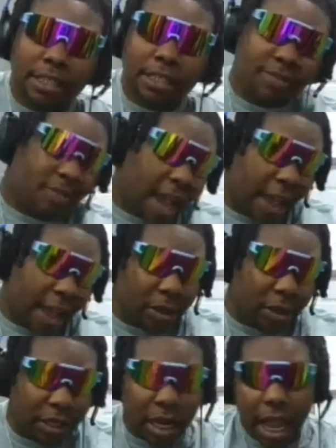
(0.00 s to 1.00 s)
survive
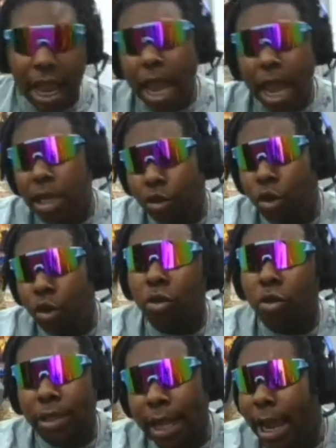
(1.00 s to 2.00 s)
out there, and do
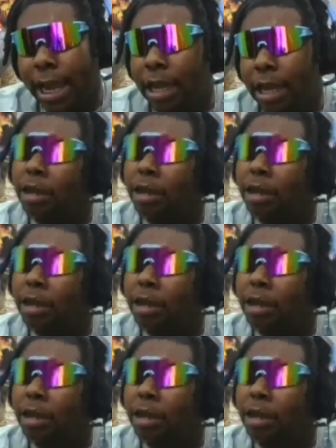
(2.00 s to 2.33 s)
your thing.